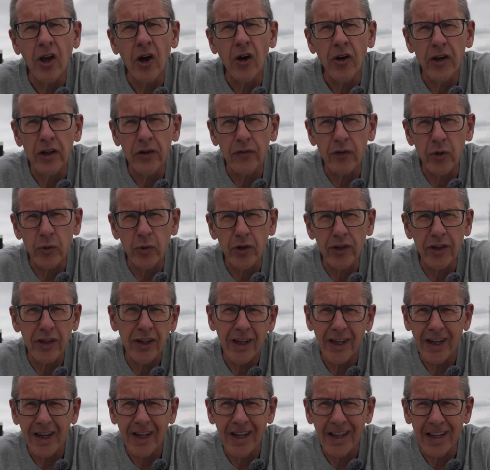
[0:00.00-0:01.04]
Hi everyone,
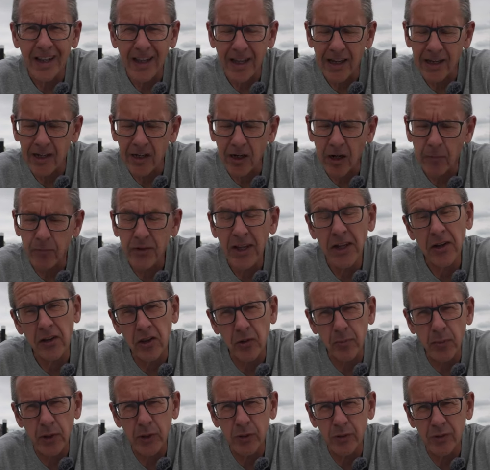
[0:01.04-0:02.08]
I'm down
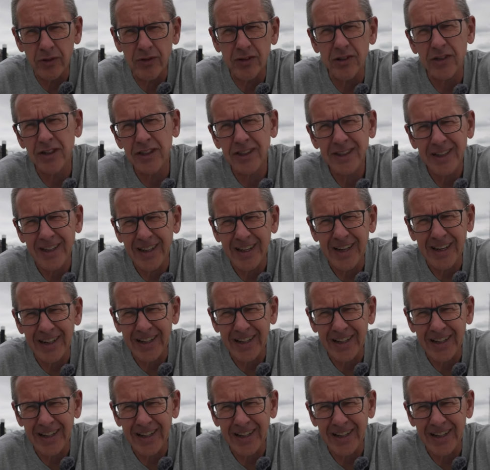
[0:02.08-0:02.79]
at the boat today.